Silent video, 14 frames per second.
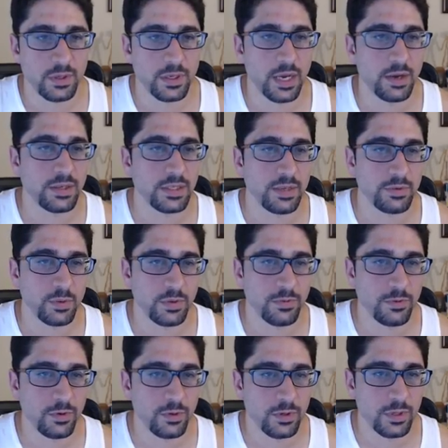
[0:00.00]
Now he's level
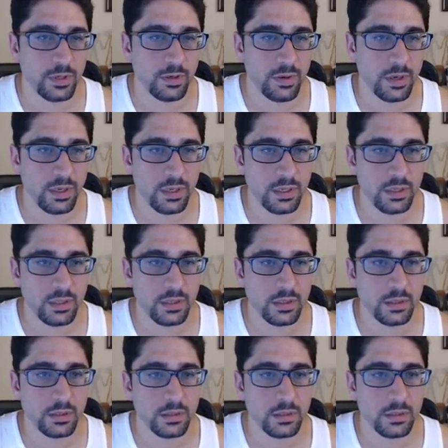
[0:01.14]
twenty-four. Hooray!